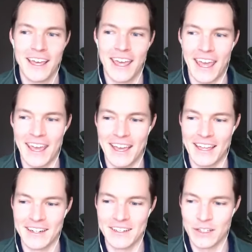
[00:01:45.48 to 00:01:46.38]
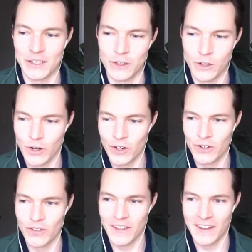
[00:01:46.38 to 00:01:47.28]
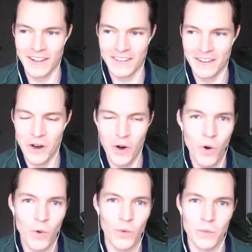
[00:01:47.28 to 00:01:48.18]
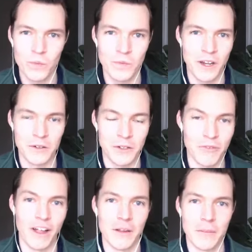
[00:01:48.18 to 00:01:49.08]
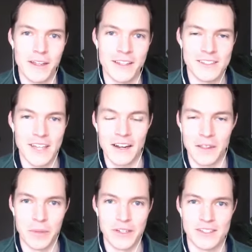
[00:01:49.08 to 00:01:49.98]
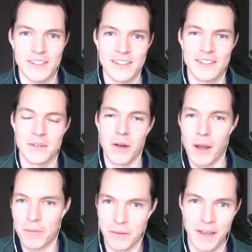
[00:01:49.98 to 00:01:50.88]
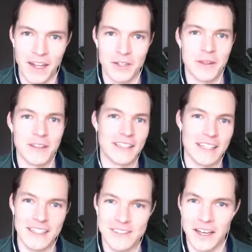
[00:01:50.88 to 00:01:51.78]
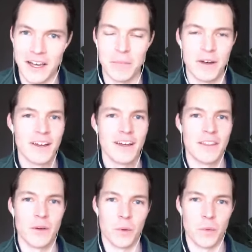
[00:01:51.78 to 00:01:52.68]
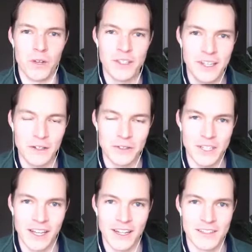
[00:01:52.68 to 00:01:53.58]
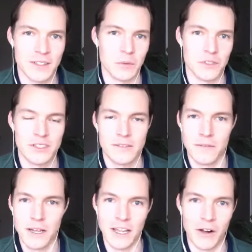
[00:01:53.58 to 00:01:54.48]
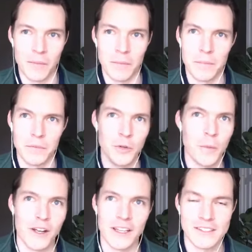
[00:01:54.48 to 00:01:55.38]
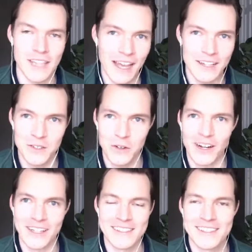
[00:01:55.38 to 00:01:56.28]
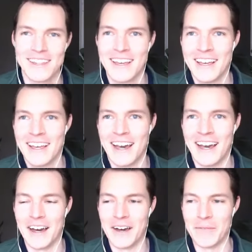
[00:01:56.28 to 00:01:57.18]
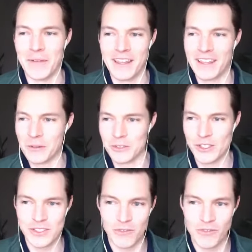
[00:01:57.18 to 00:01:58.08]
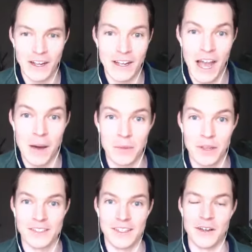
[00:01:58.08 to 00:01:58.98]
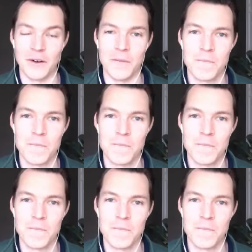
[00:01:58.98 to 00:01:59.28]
and learn the the whole you know development side of the business the property management the lease up there were retail tenants there was you know new market tax credits um, it, it, was just a very complex deal